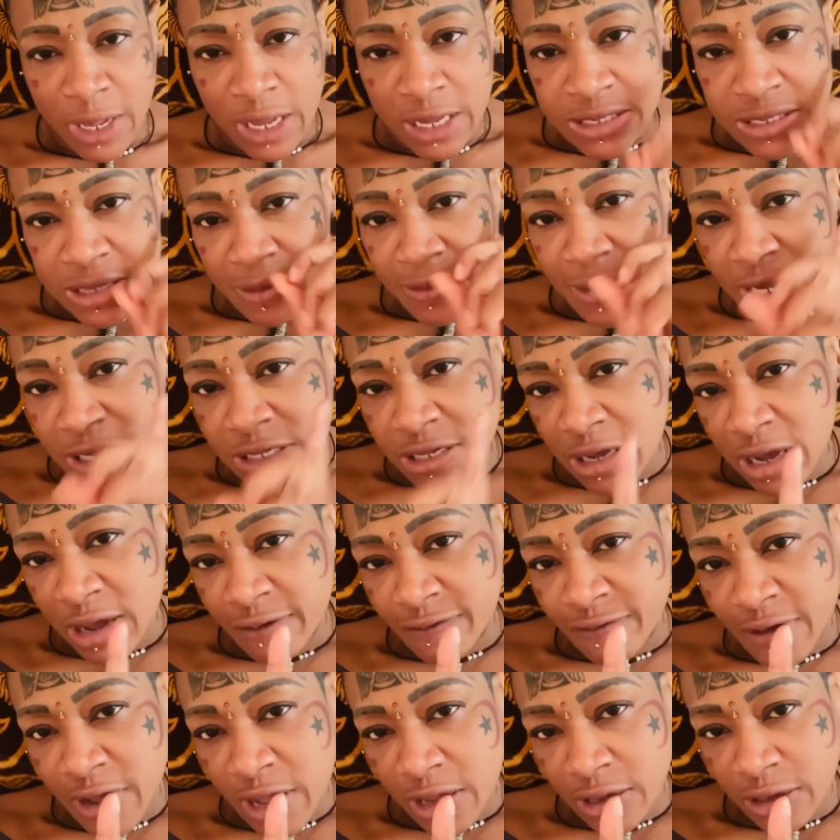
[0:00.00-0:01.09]
as a matter
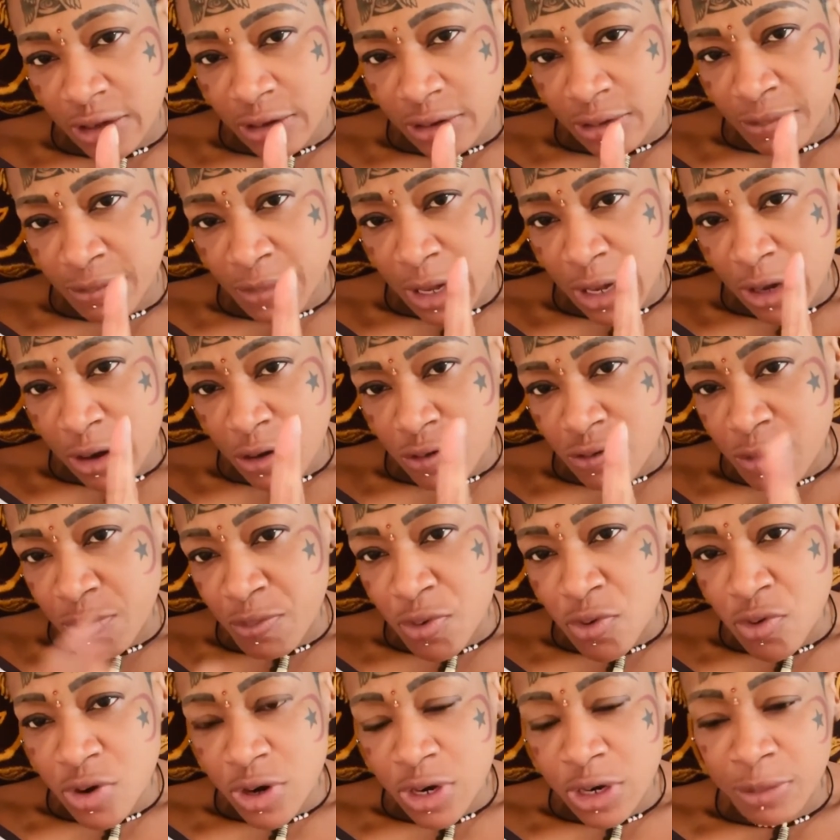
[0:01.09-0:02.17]
of fact, I go
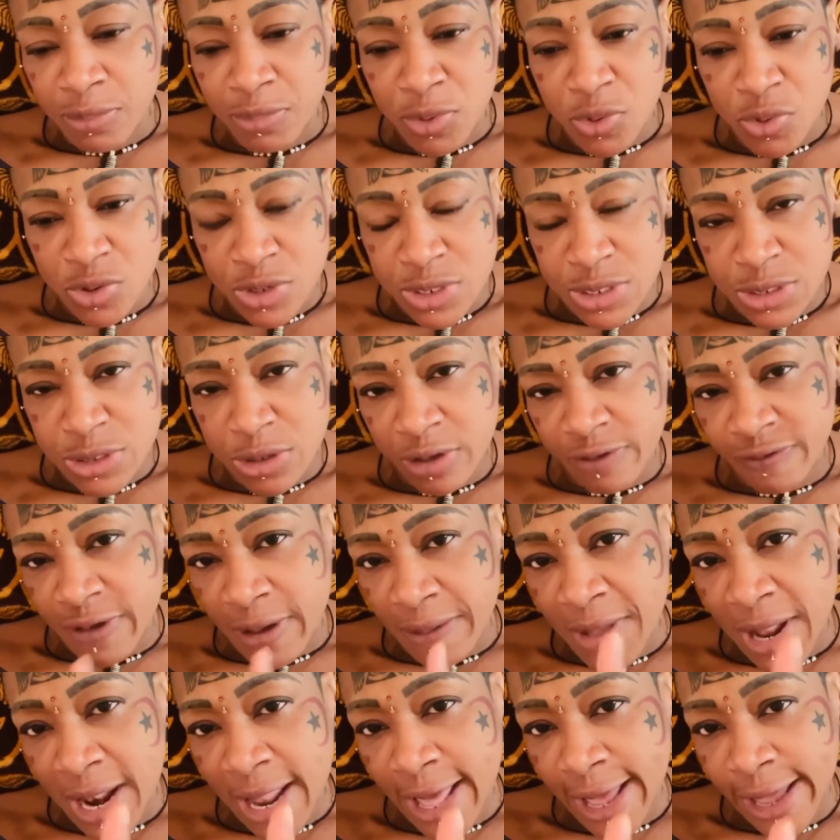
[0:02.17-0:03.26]
report the post. So if
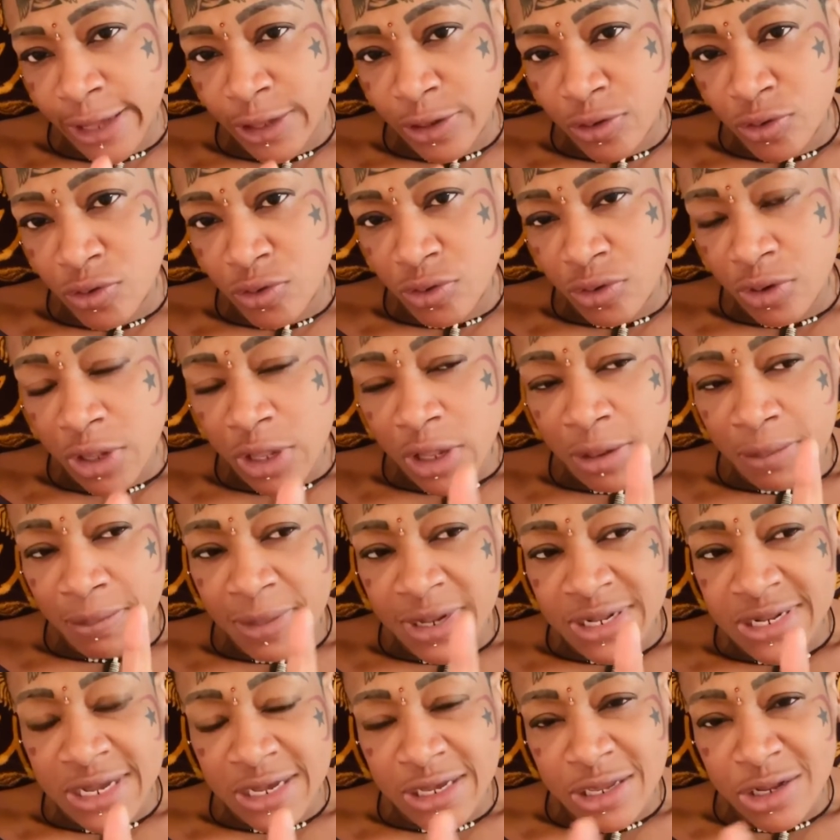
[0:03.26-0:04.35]
I'm like you,
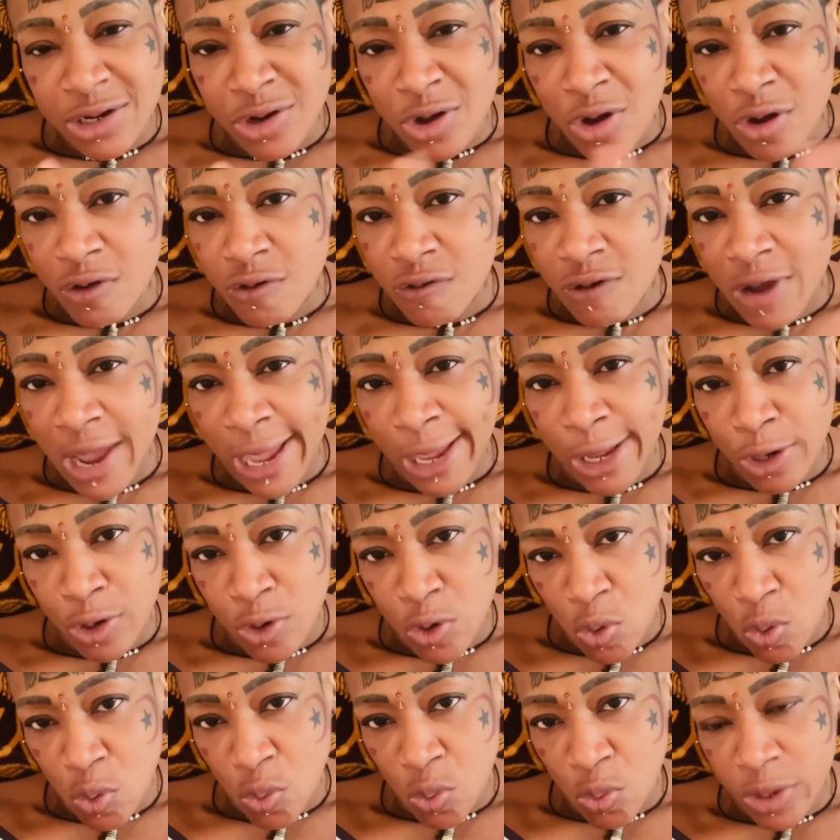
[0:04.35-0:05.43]
I take it down right
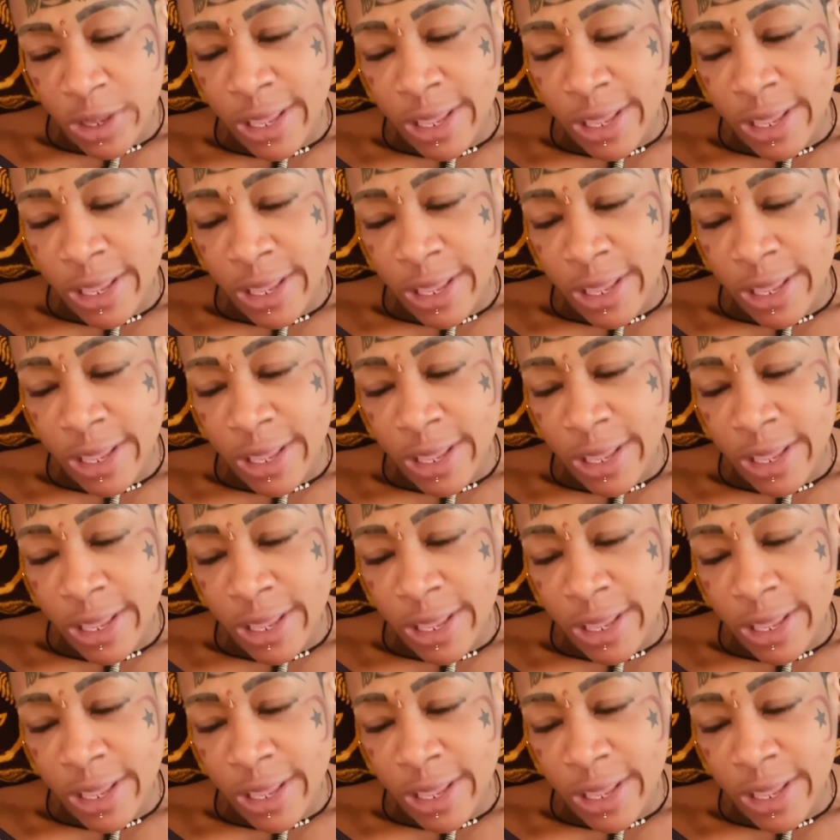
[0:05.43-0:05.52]
now.